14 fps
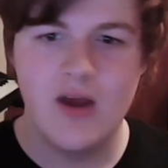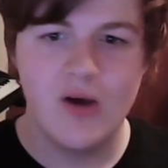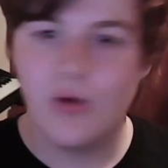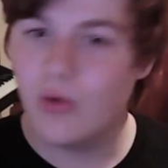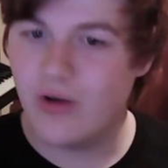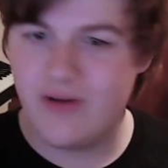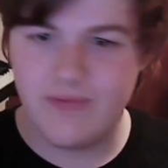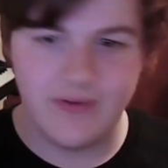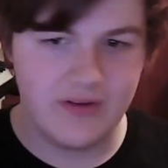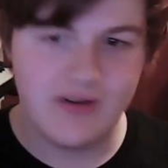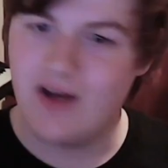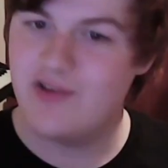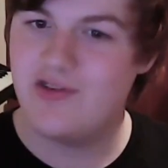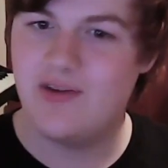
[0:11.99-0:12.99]
or even
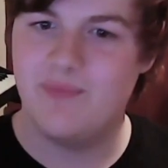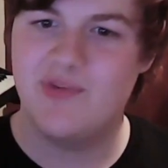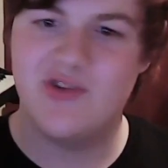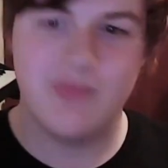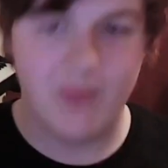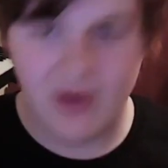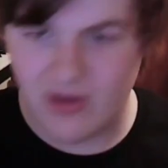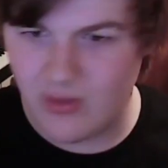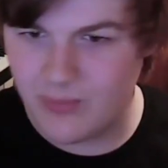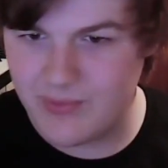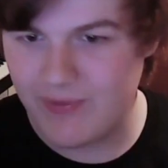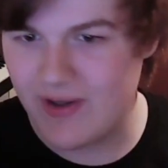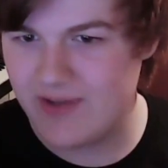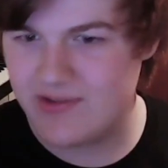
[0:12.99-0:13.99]
custom smart home
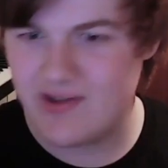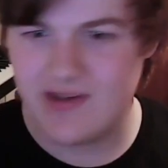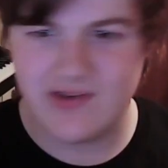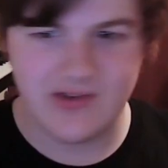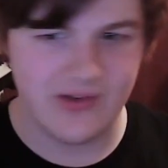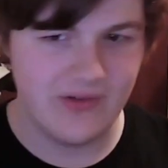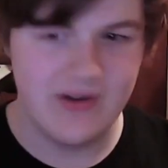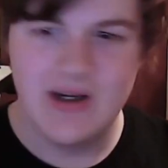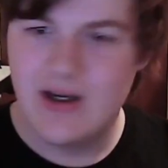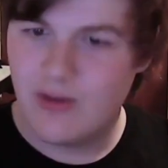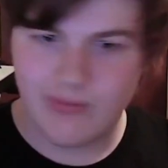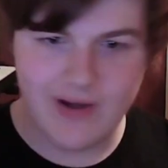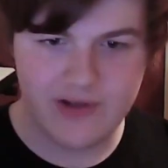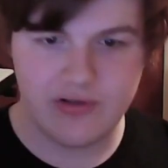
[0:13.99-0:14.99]
devices, or
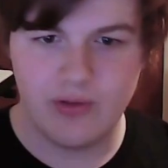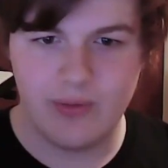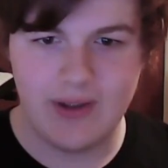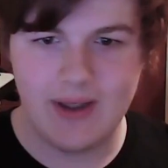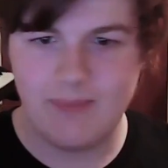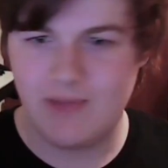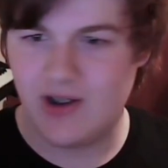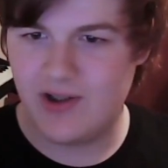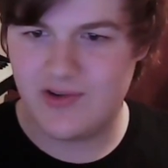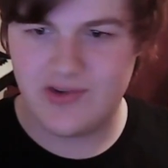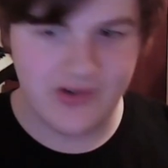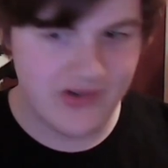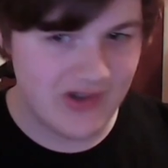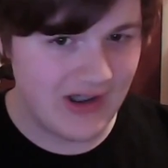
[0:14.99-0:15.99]
retro game
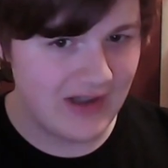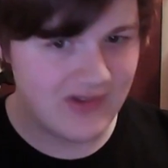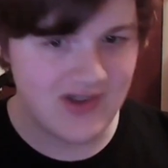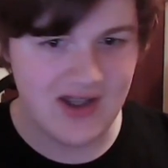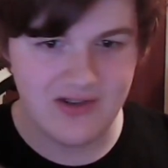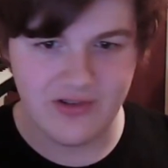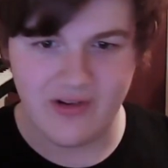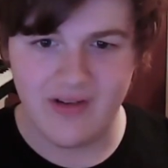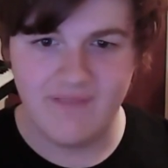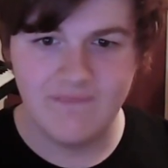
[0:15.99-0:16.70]
consoles, etc.